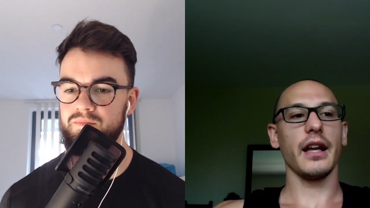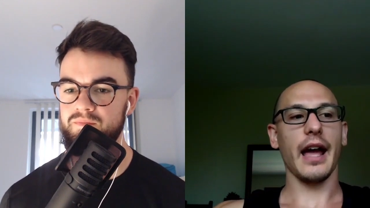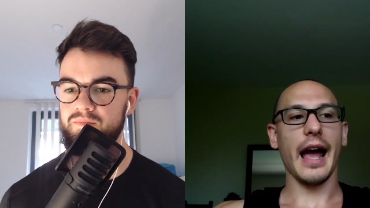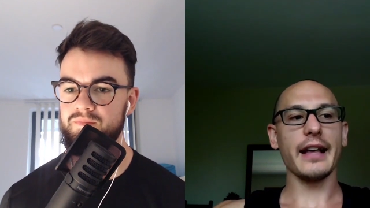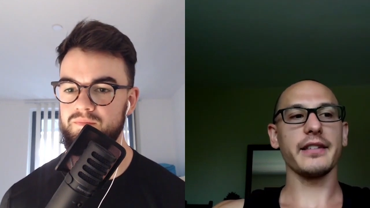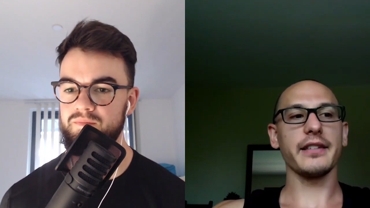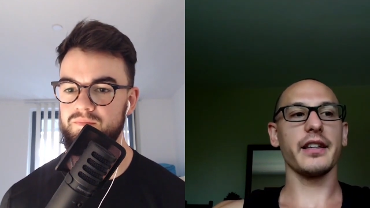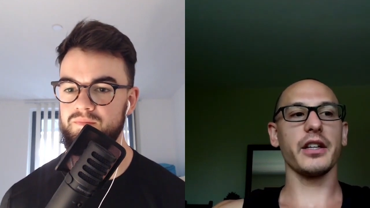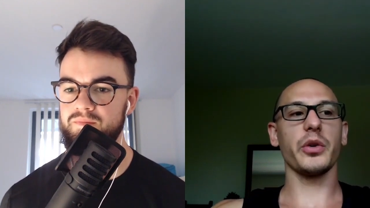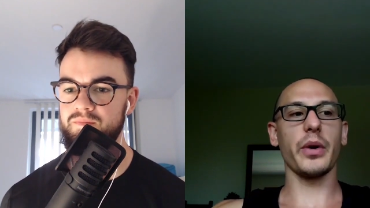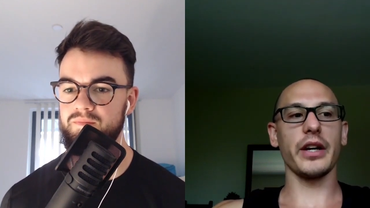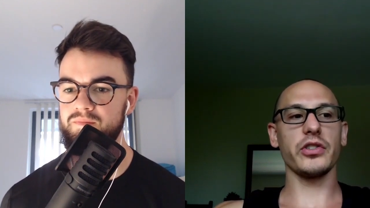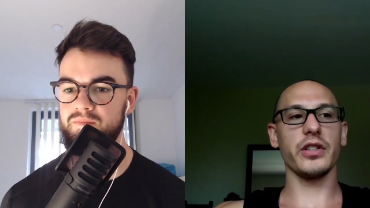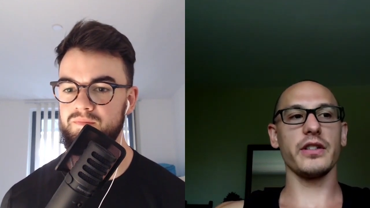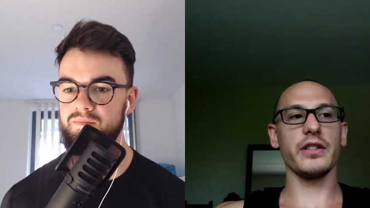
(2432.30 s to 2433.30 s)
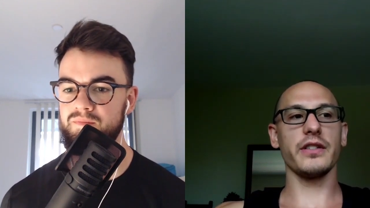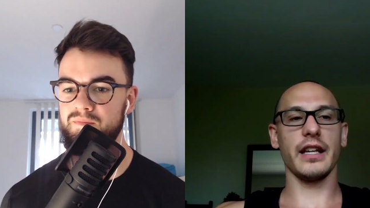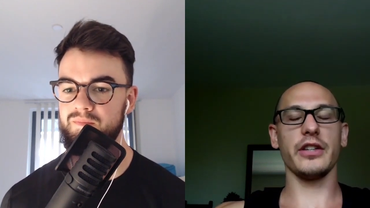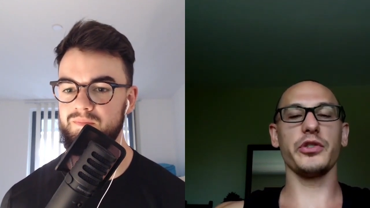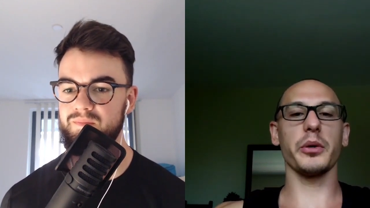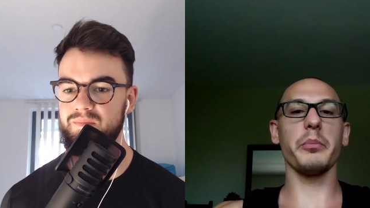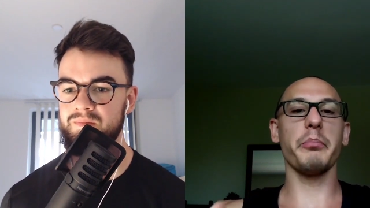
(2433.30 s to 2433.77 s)
Speaker 1: asking questions
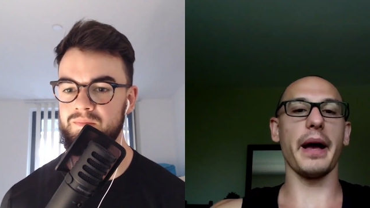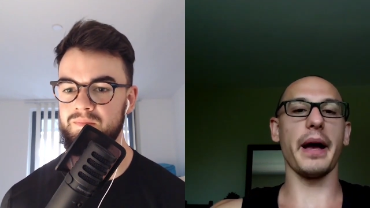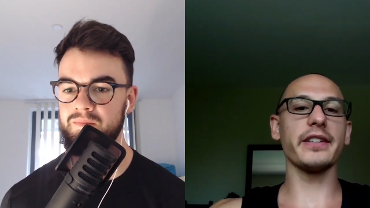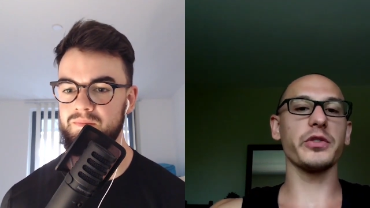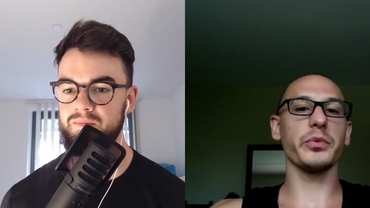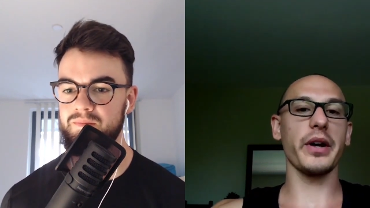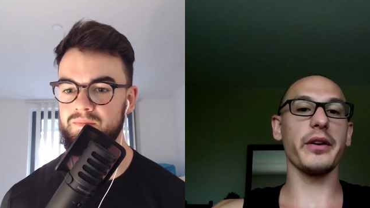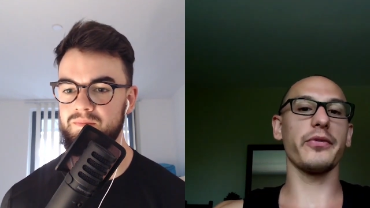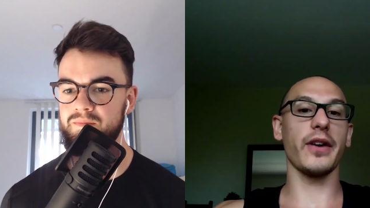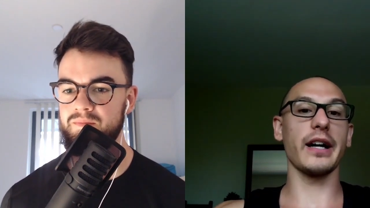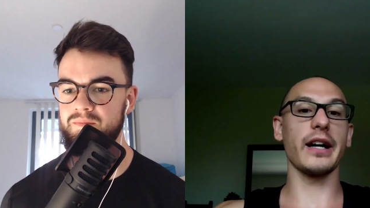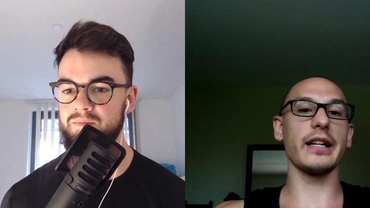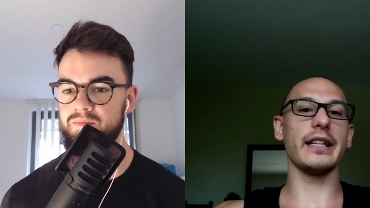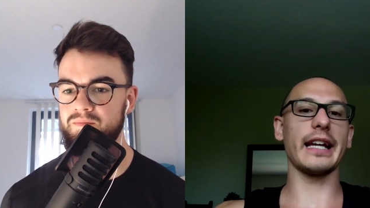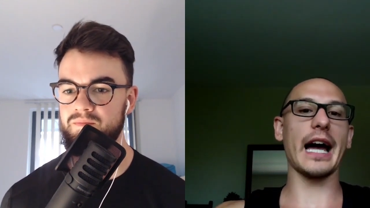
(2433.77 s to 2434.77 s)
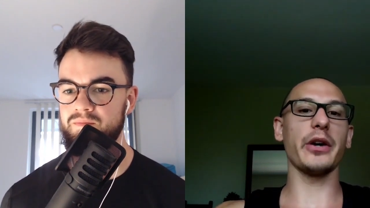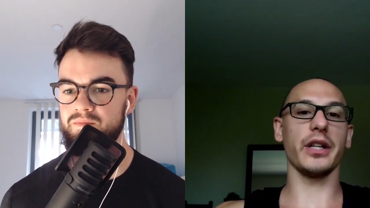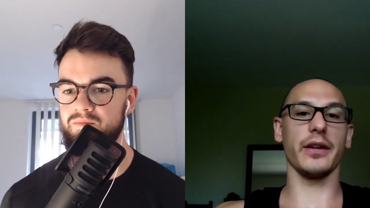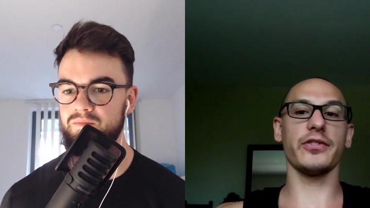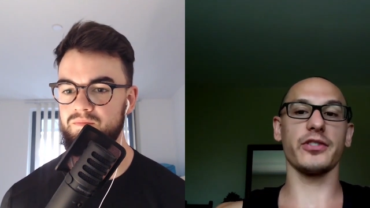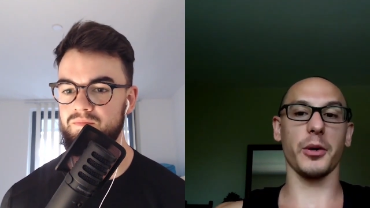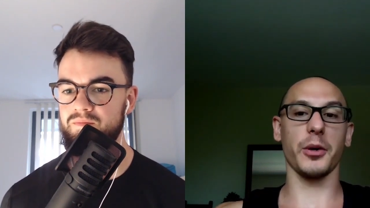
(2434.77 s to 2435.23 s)
is your best way of finding out
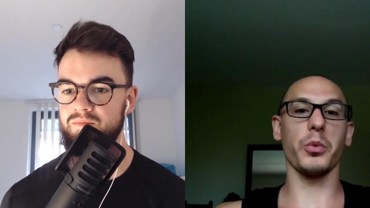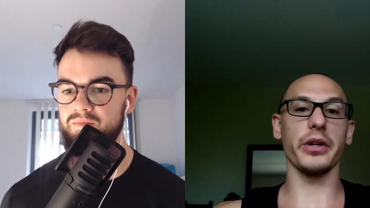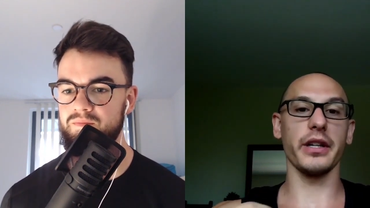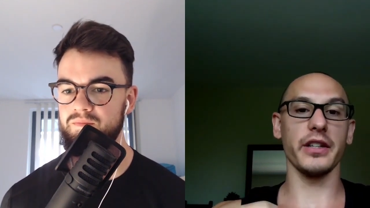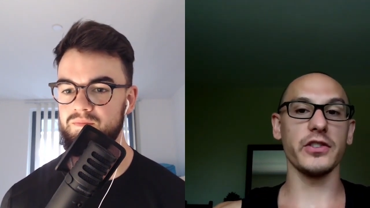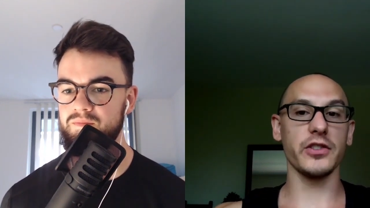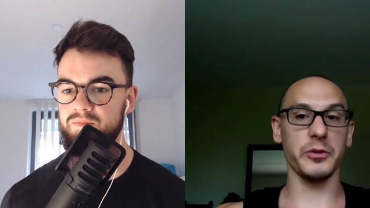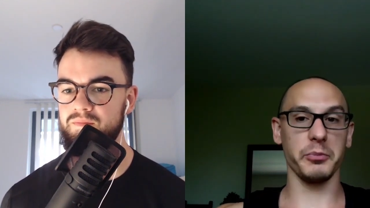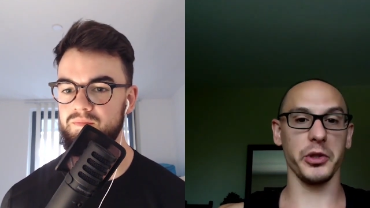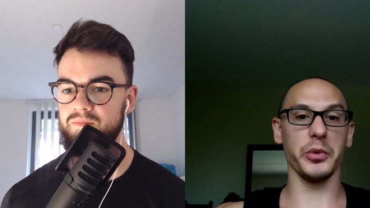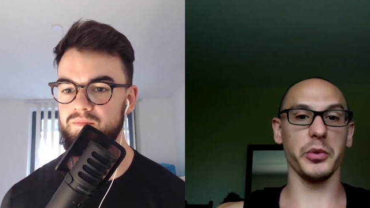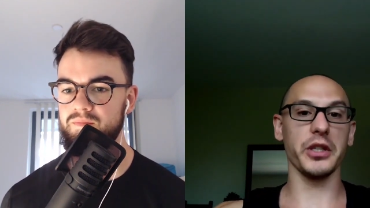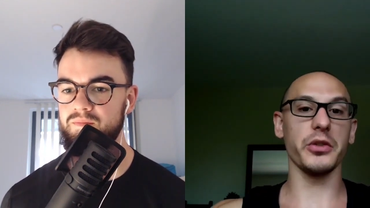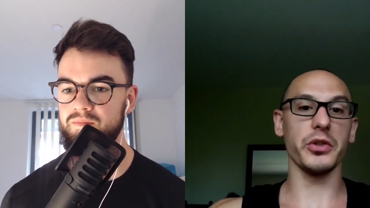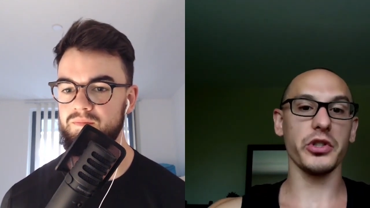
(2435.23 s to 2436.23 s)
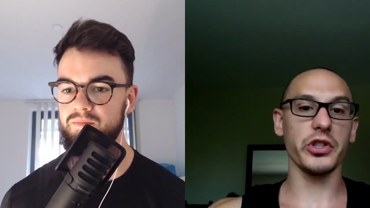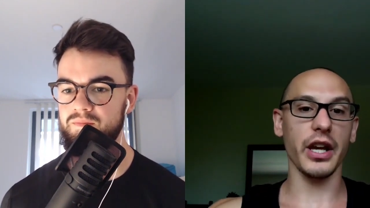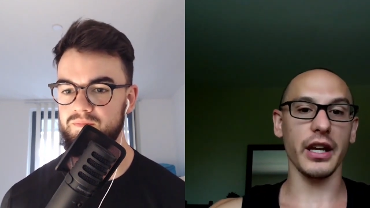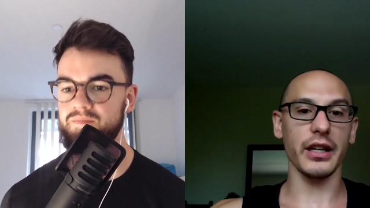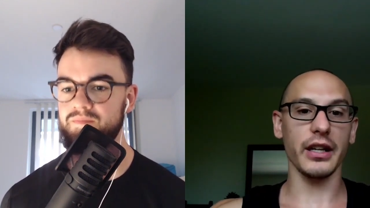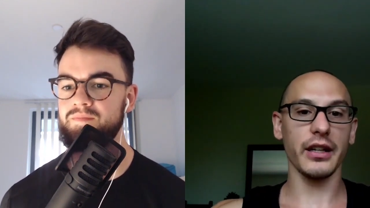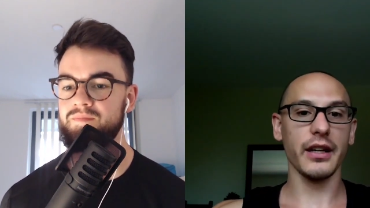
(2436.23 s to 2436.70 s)
if someone is spewing you
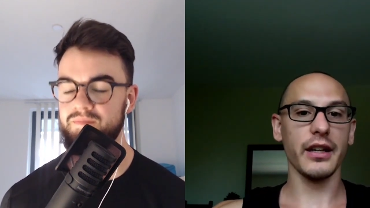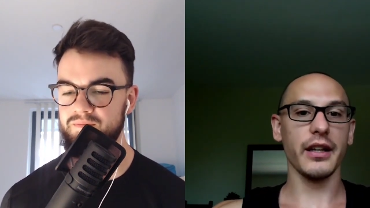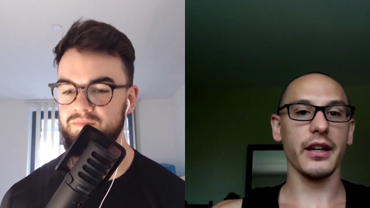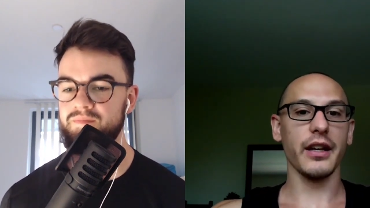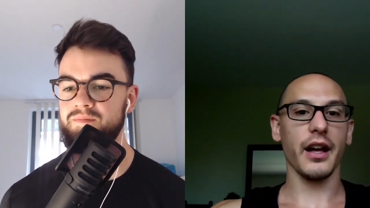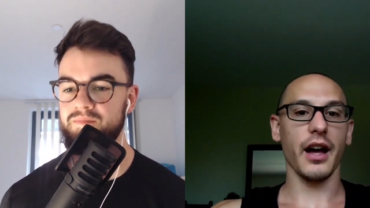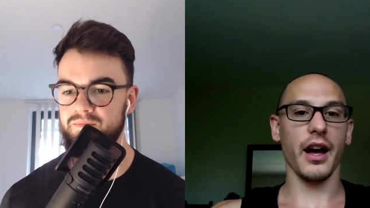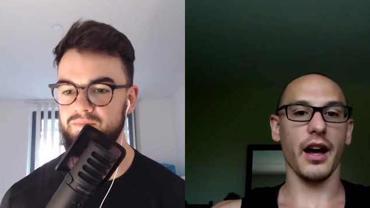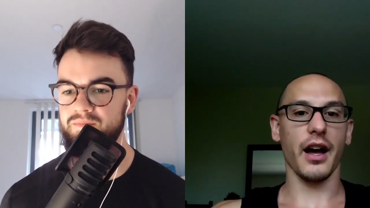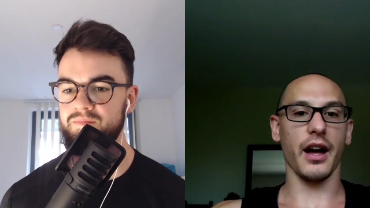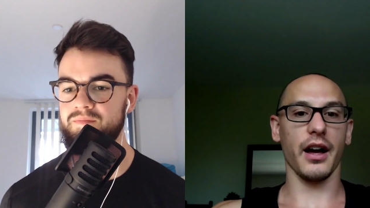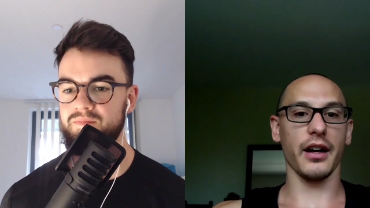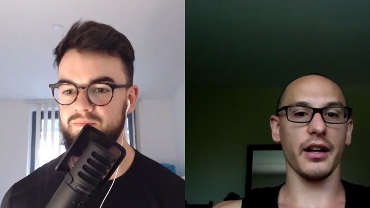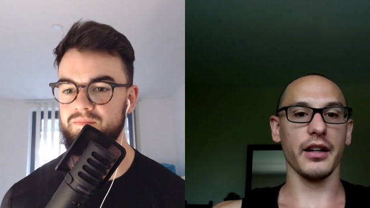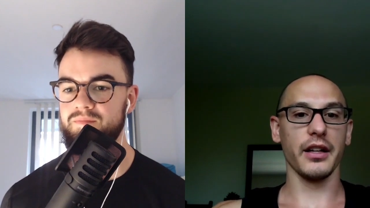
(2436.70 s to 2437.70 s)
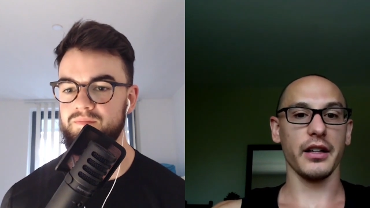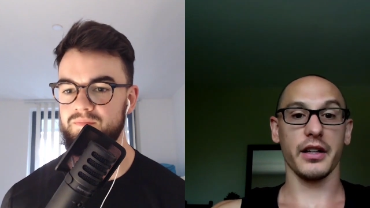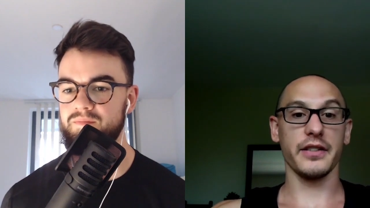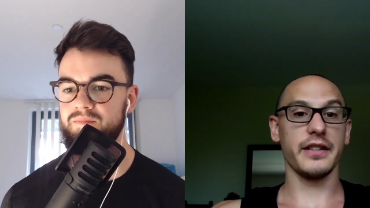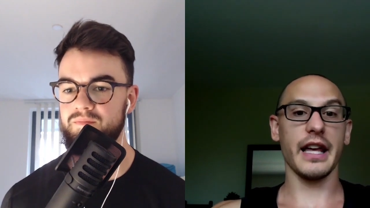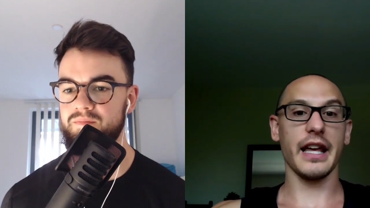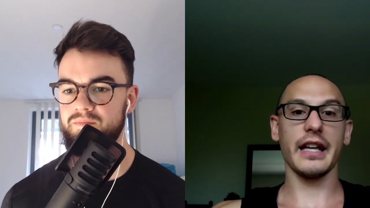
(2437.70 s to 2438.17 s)
shit. Uh,
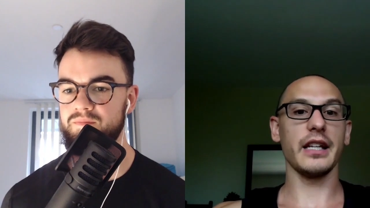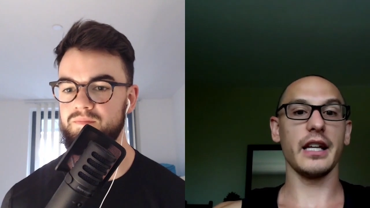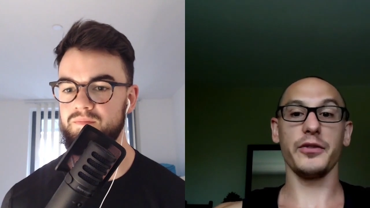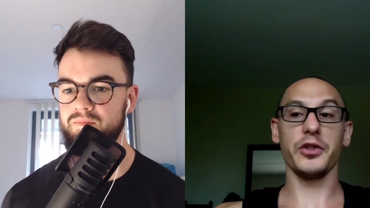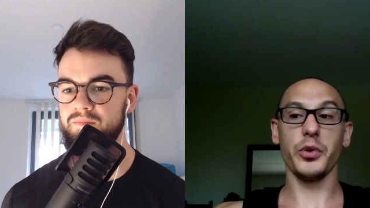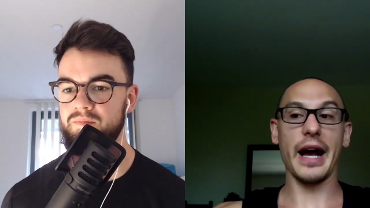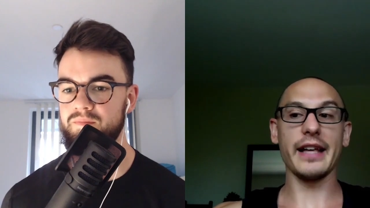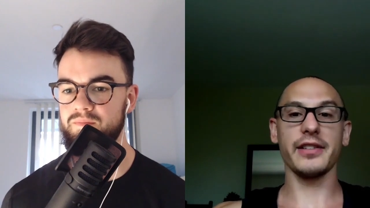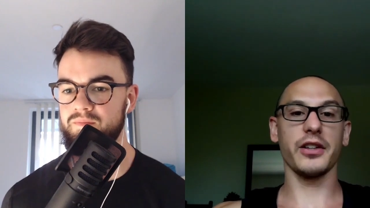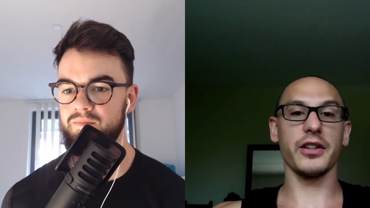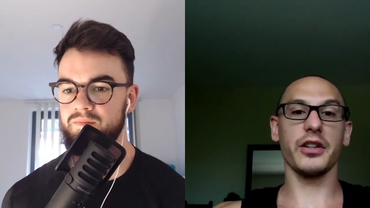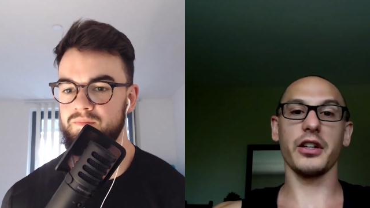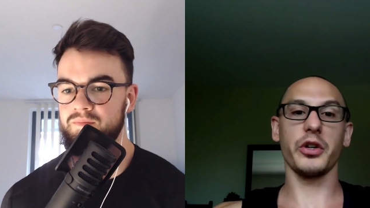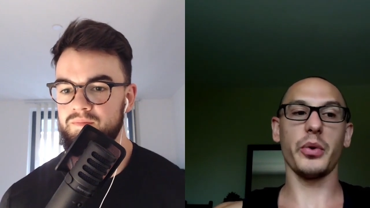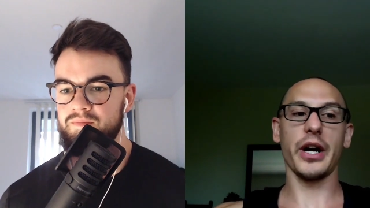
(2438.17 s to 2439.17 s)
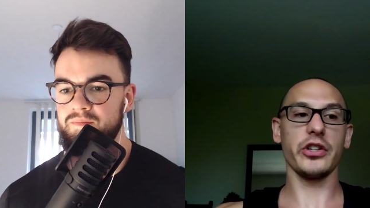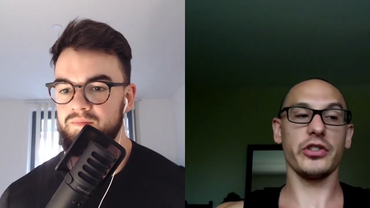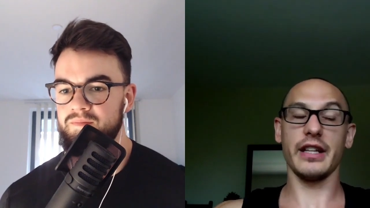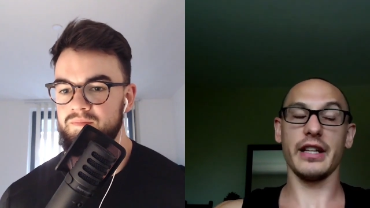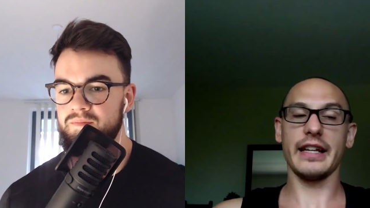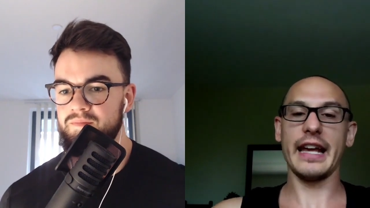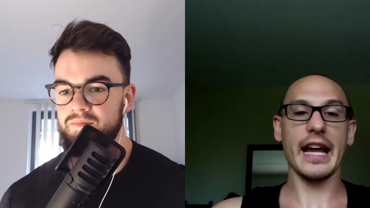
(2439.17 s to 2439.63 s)
cause then if you ask a good question,
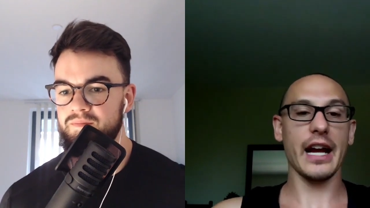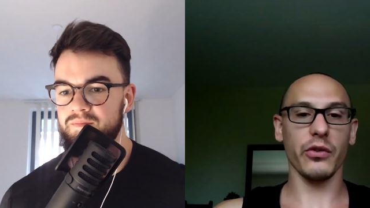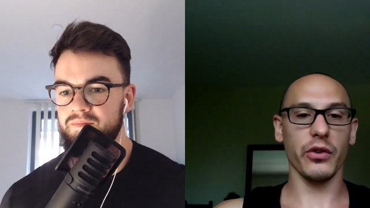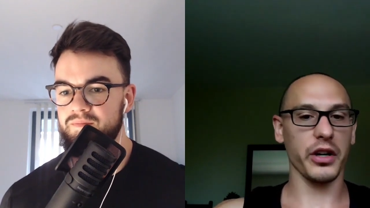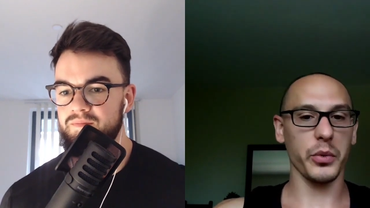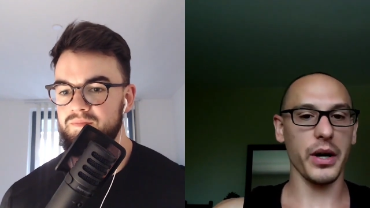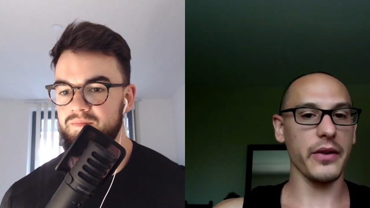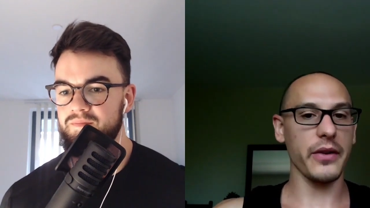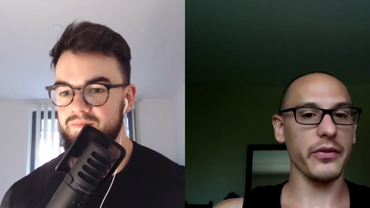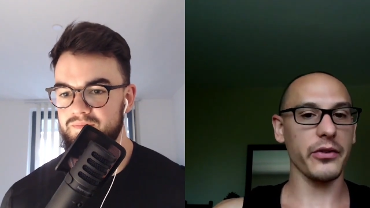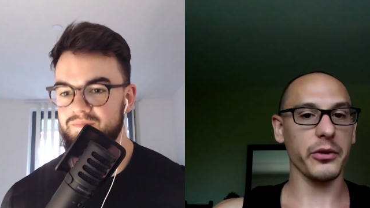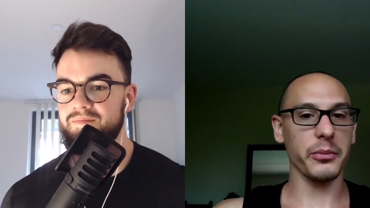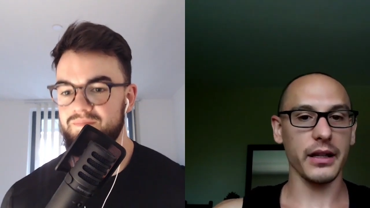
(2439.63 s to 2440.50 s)
they can't run away from it.